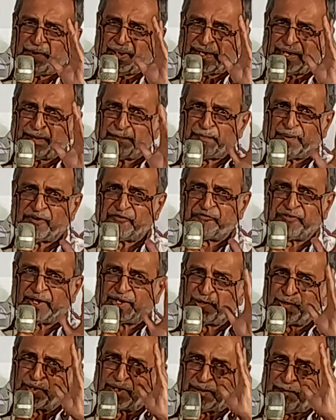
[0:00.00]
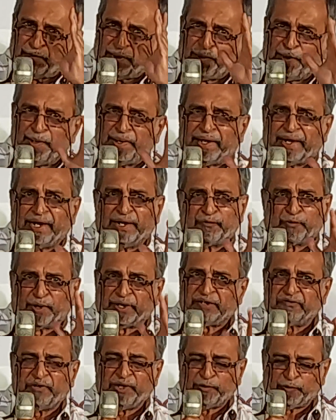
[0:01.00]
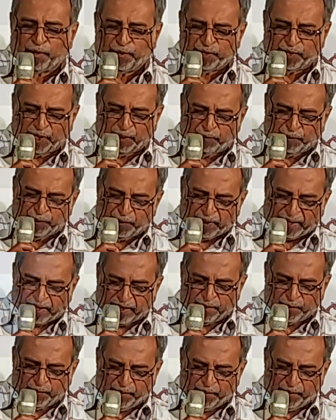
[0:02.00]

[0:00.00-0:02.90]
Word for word: make it perfect to communicate whatever you want to communicate?